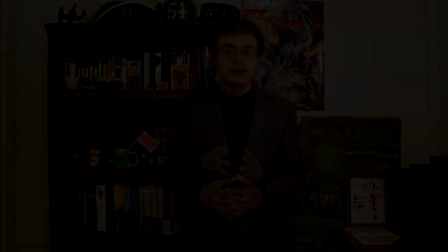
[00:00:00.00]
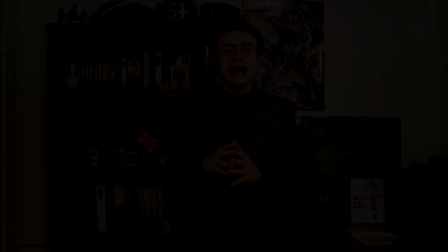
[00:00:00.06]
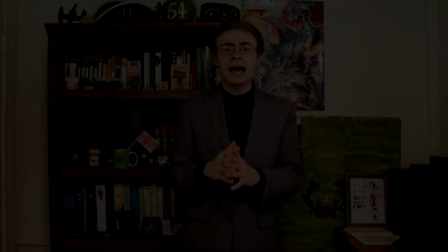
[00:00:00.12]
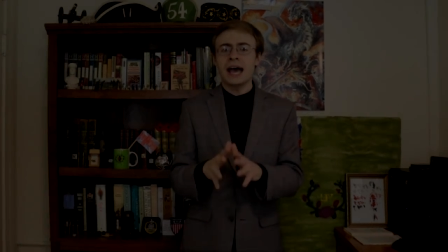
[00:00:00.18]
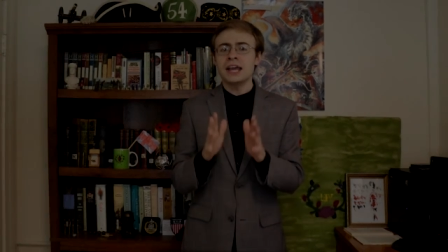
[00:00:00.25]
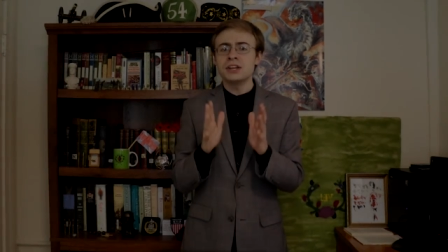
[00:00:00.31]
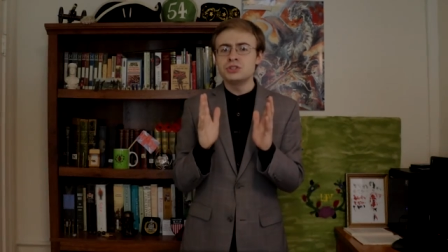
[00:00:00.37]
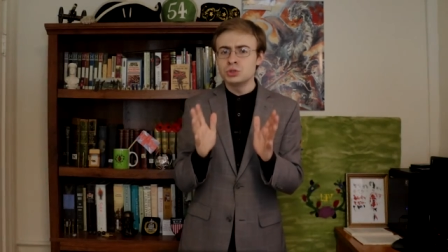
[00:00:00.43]

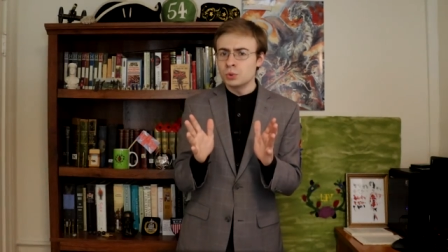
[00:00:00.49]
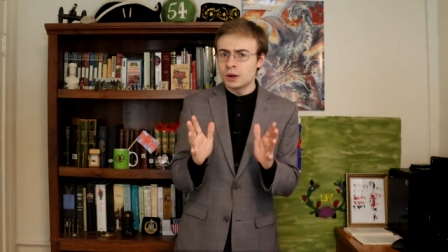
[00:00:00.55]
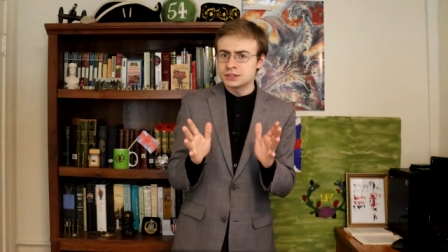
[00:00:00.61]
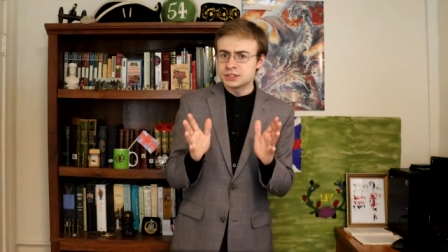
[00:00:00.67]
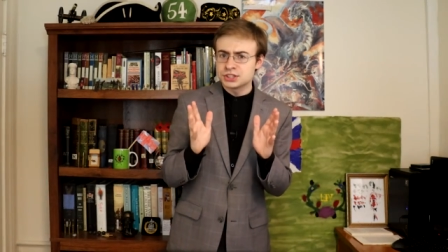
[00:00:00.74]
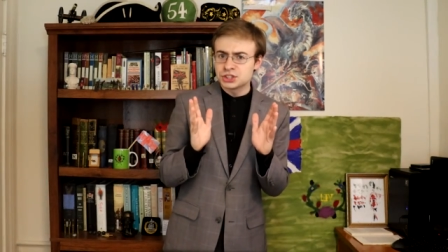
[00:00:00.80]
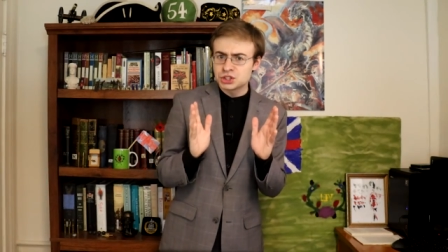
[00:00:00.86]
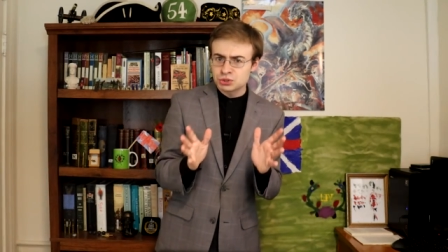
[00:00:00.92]
I, I do
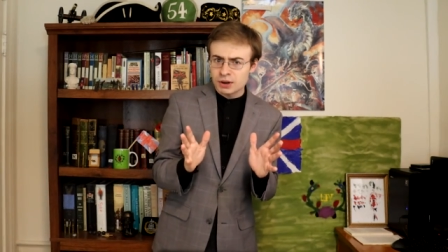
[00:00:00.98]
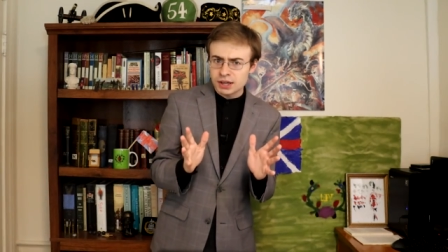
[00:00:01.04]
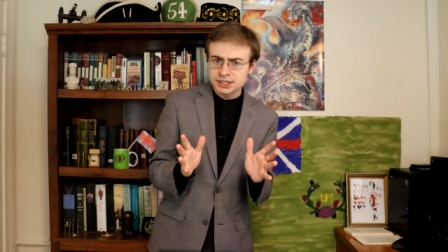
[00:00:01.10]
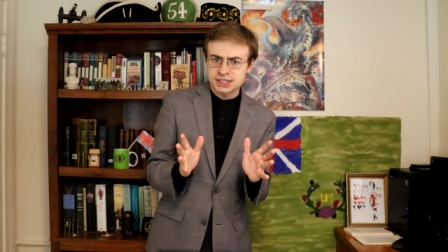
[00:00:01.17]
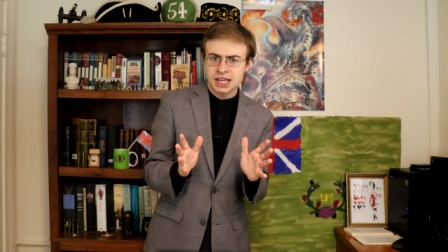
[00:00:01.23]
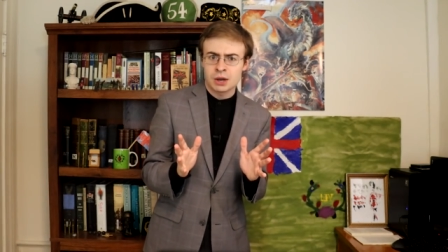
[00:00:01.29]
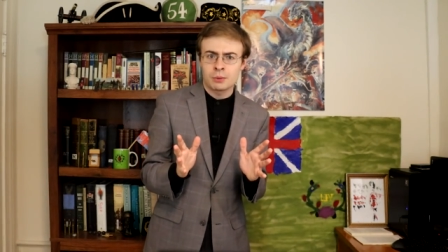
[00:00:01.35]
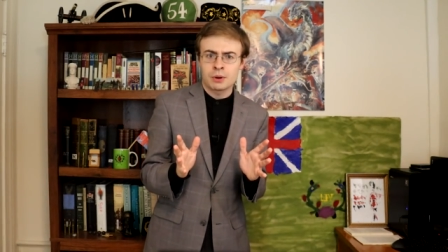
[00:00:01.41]
want to
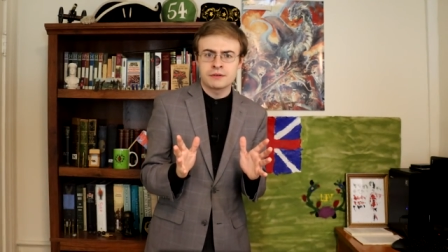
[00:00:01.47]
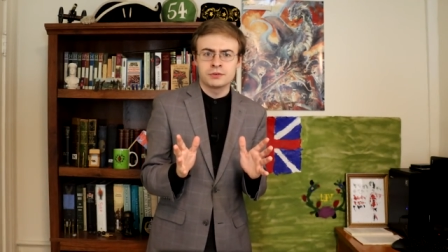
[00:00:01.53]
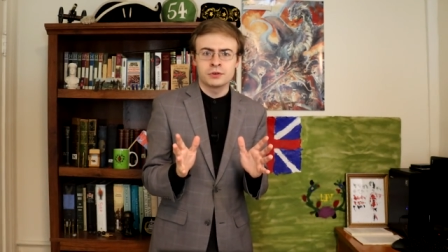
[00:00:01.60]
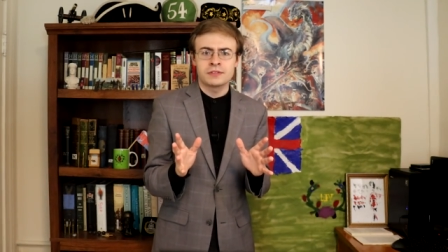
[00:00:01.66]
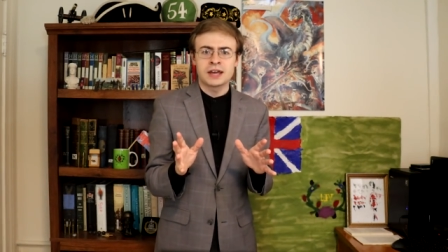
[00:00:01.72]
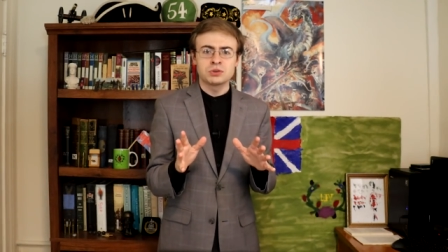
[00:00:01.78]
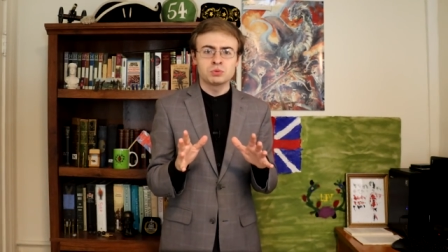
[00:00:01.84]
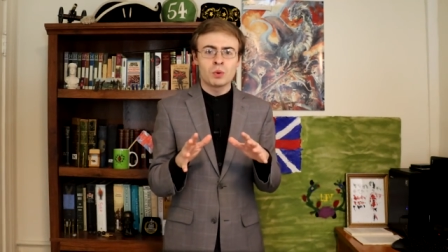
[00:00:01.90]
stress,
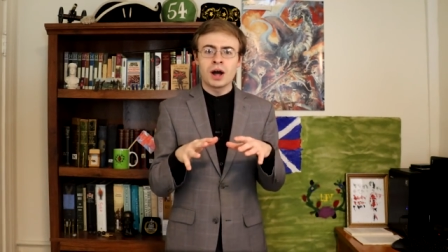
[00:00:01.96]
however, that